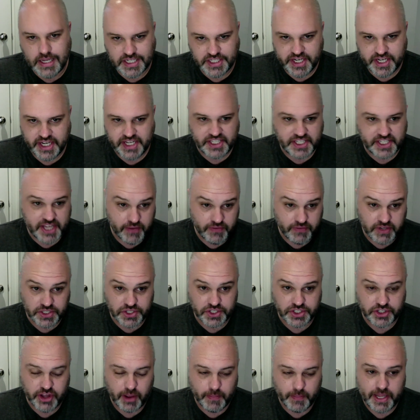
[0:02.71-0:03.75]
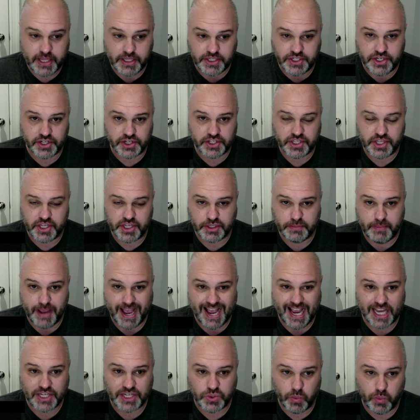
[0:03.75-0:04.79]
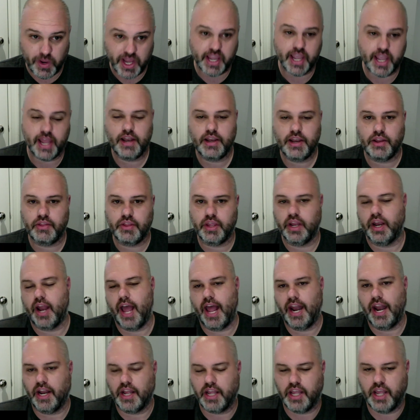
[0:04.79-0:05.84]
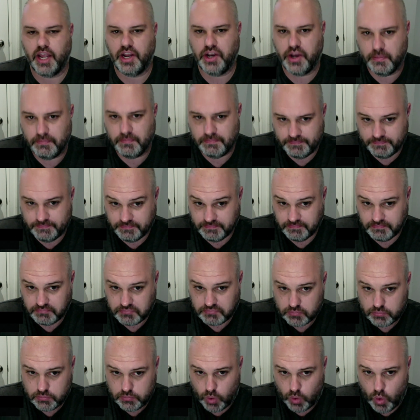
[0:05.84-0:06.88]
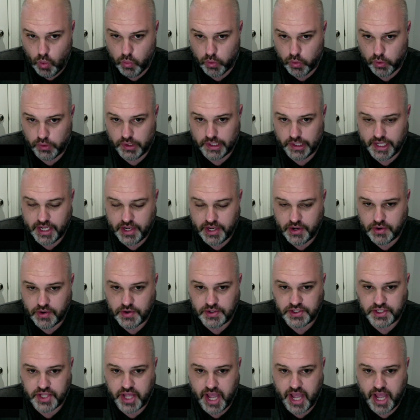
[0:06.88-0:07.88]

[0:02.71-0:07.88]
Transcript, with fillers: G7 summit just this past weekend in the United Kingdom. World leaders